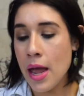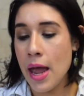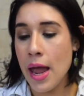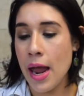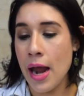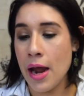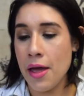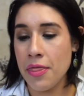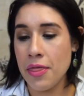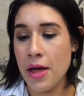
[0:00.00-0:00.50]

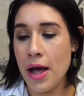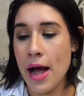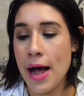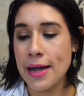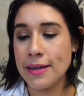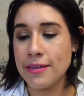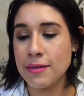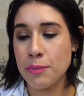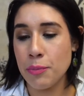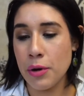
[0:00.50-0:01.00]
and the
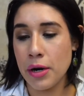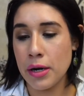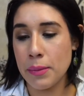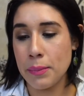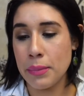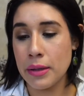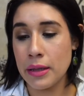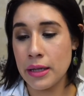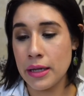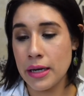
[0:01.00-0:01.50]

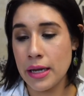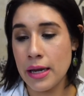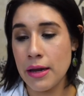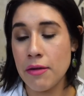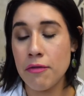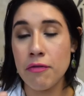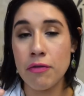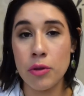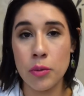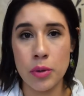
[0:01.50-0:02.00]
High-Spreadability
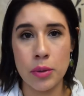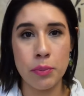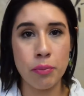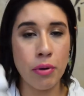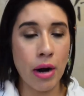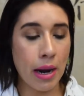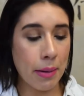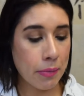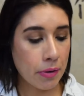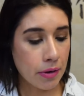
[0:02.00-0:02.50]
Fluid
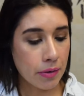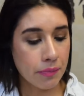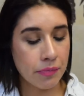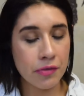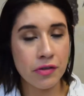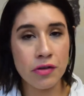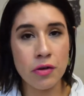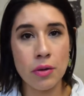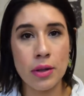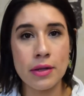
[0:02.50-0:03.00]
Primer.
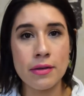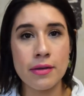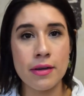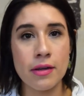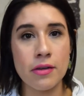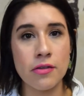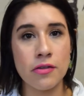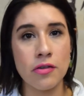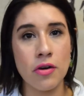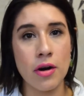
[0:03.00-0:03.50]
So let's
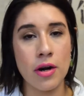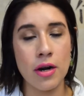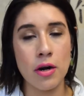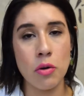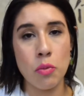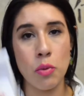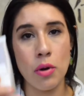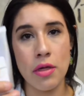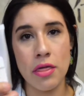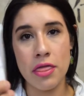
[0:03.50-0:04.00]
get
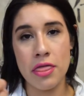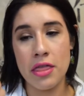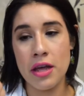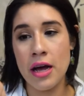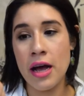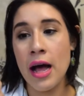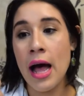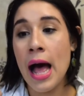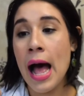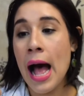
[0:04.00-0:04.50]
started with
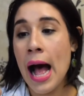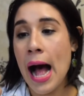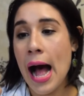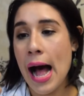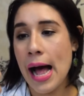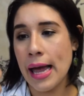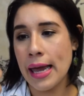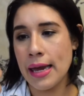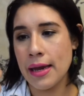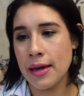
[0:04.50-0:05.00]
the
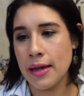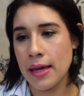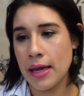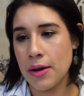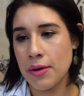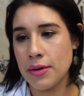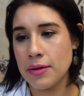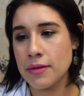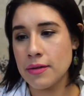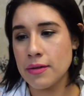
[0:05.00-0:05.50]

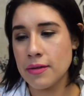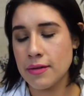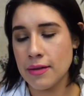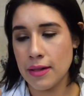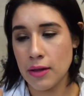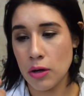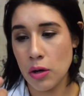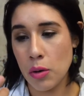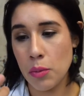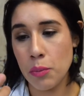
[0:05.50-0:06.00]
High-Adherence
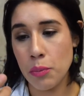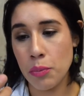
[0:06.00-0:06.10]
Silicone